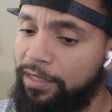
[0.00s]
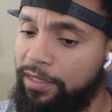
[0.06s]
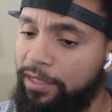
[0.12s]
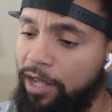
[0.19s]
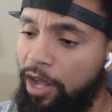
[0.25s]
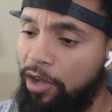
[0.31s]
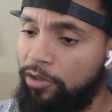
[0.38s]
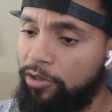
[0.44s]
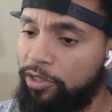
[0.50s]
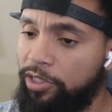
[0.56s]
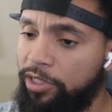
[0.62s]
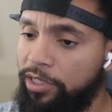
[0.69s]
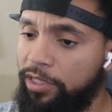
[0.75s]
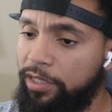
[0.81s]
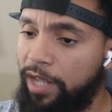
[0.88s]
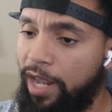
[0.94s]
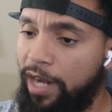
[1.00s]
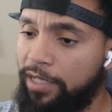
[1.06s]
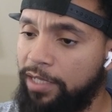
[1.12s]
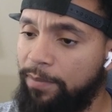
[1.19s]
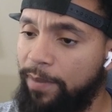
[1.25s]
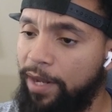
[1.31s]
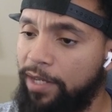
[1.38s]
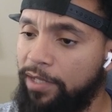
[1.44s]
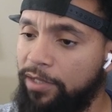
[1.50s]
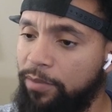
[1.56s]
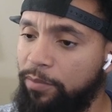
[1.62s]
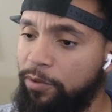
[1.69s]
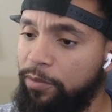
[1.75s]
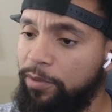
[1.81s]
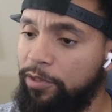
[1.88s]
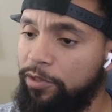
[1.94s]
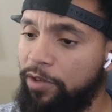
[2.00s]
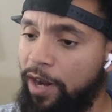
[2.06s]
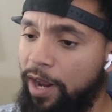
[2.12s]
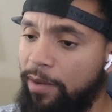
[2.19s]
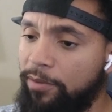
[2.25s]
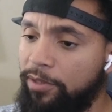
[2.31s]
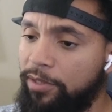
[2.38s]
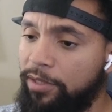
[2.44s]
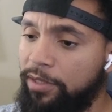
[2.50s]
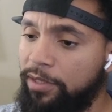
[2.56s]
Oh, she actually making some booby traps.